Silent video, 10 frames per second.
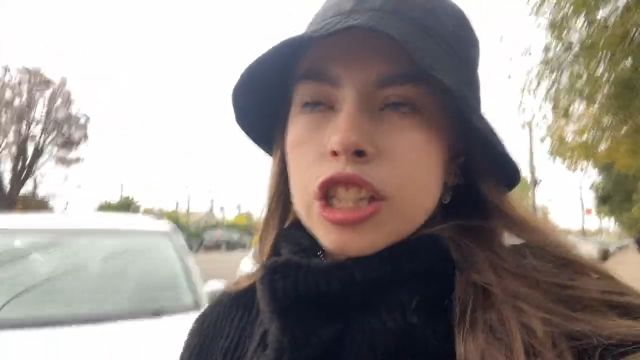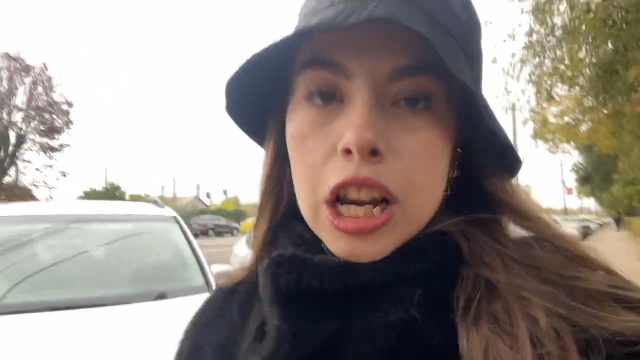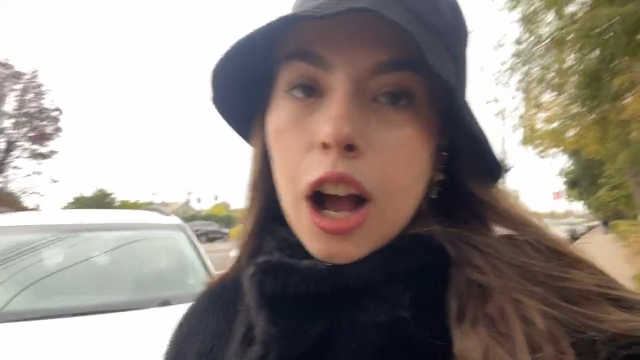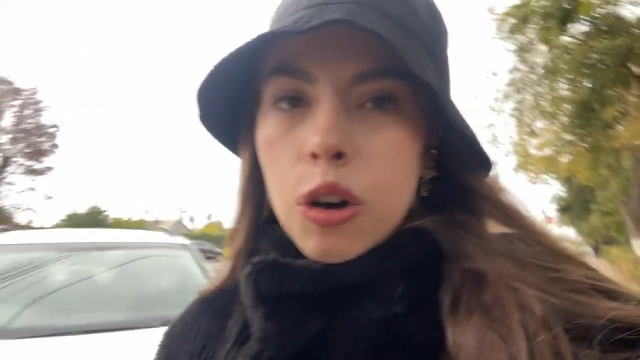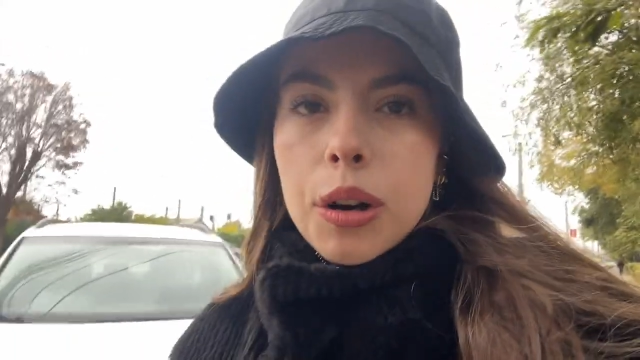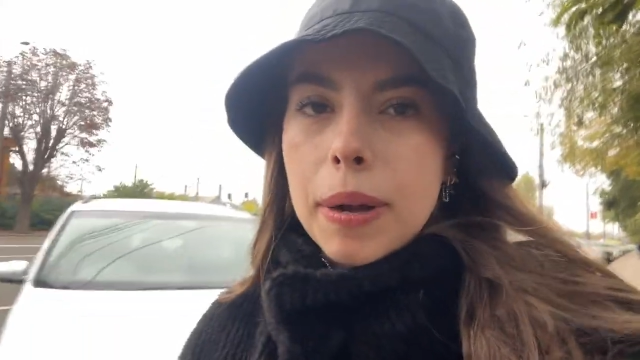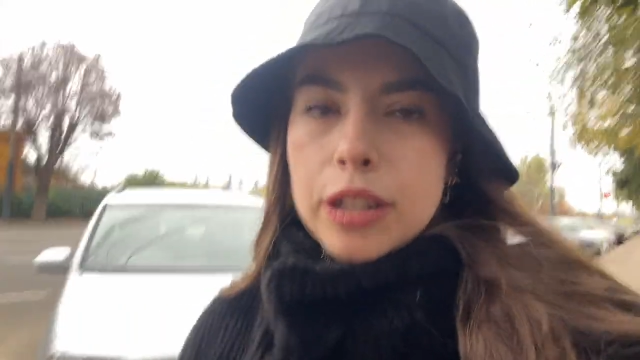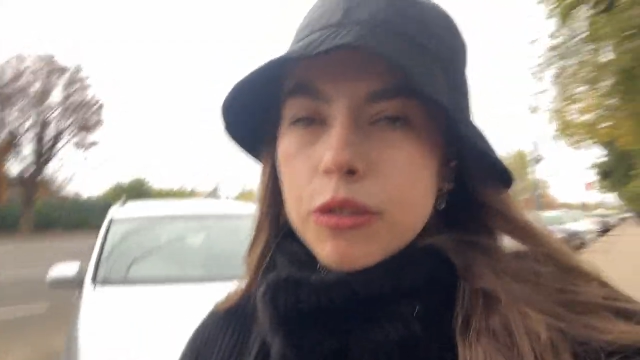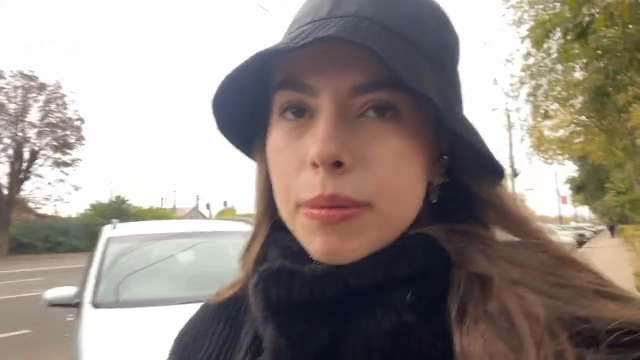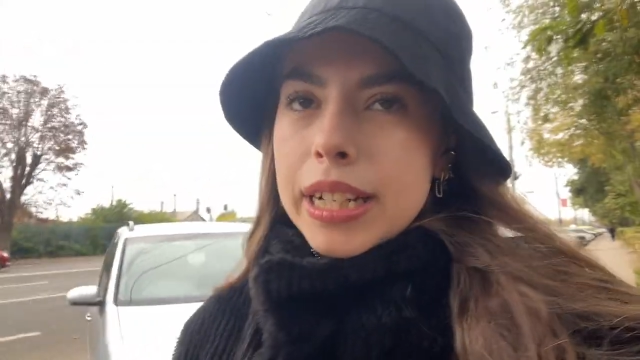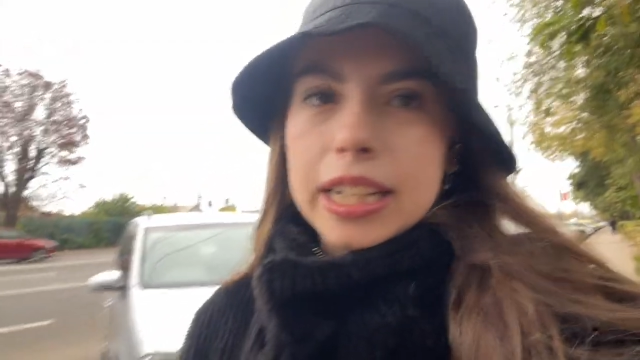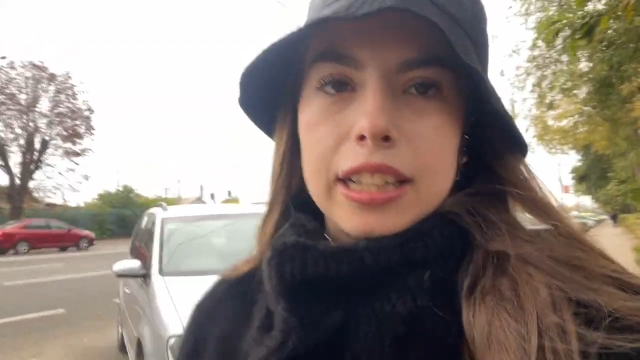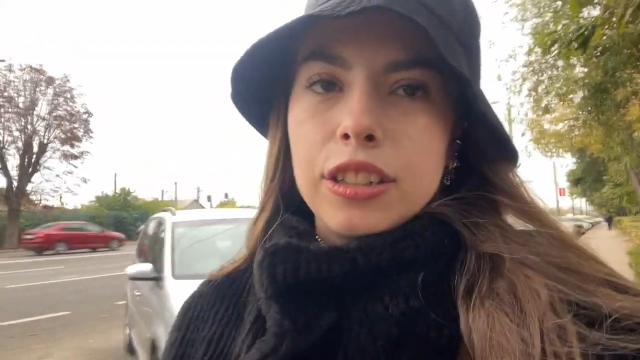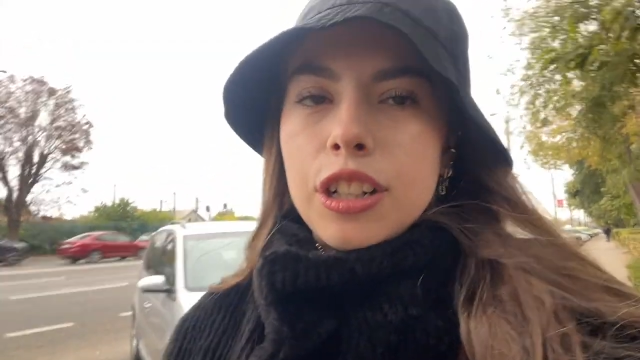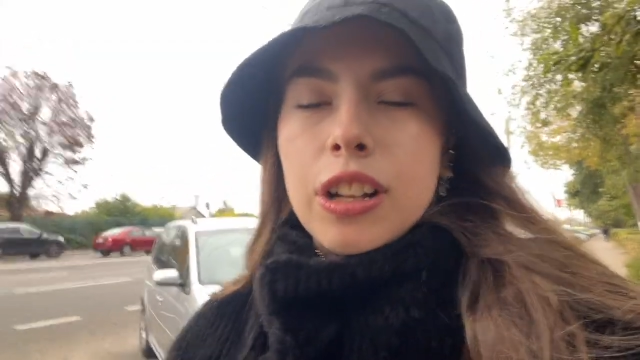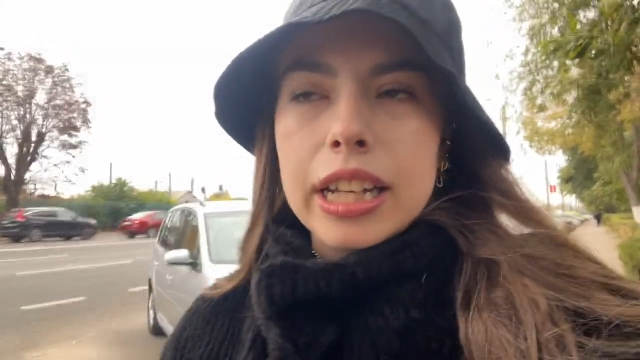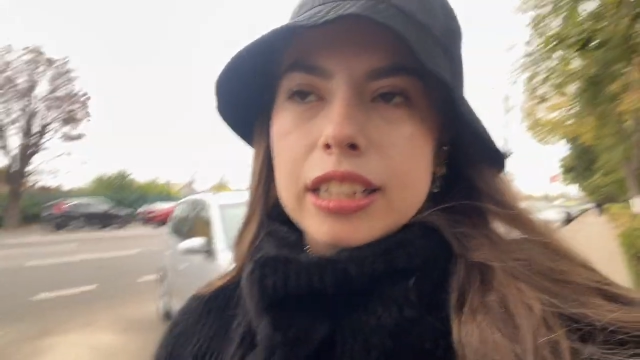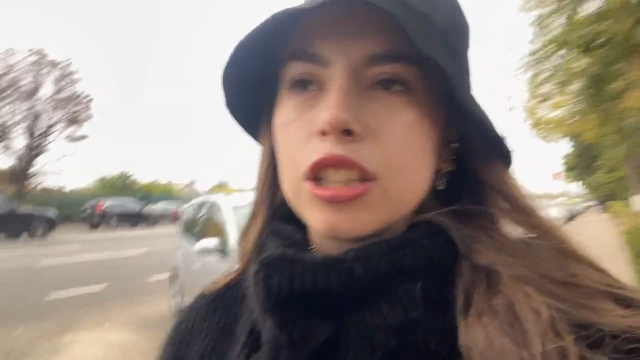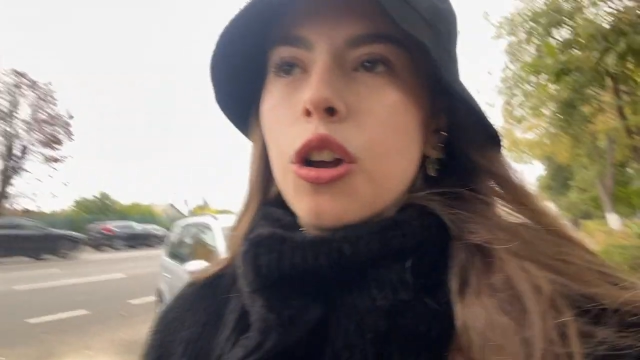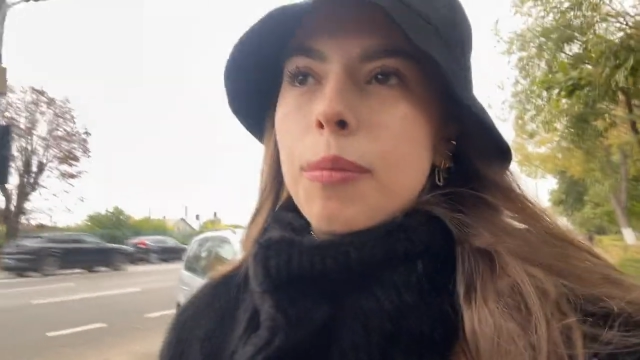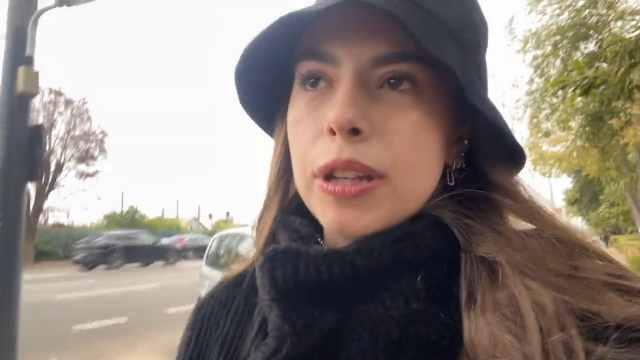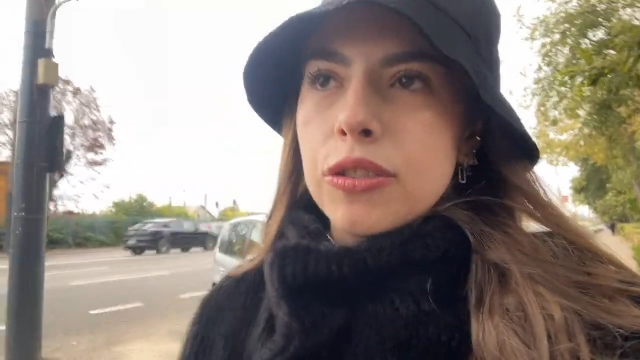shawarma in Romania, you know, like shawarma is